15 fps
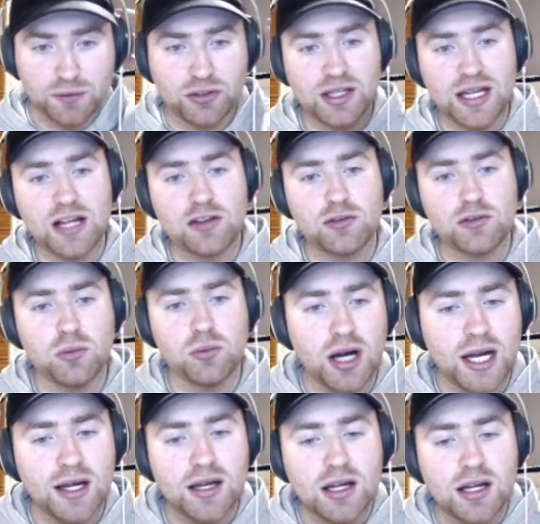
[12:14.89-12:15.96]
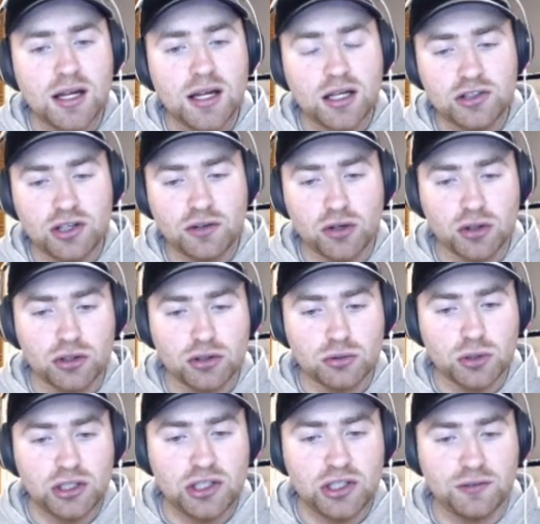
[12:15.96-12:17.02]
So that's why, because I've got all the
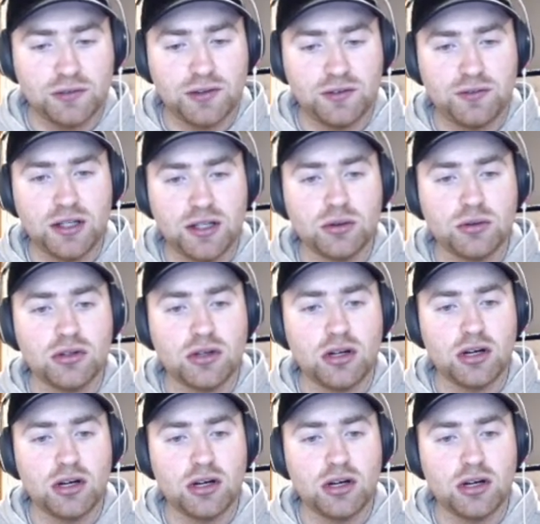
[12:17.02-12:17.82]
rookies off the field,